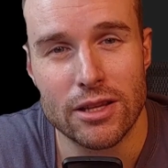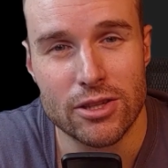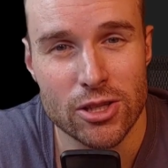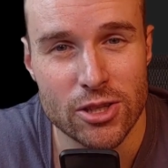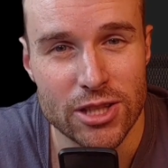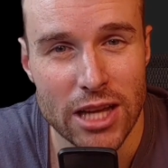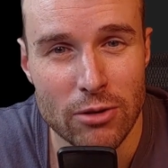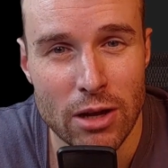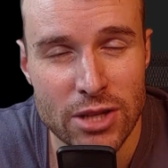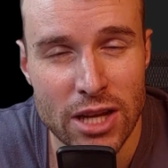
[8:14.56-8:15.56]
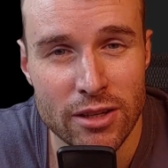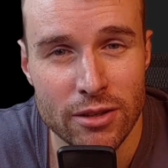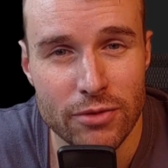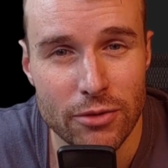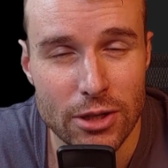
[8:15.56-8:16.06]
There's also a Telegram
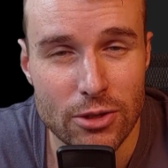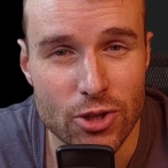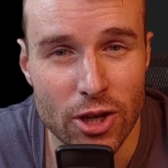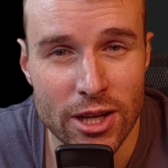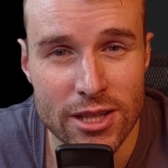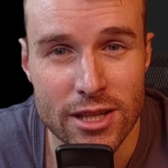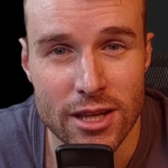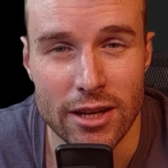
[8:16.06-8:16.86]
channel. Feel free to join us.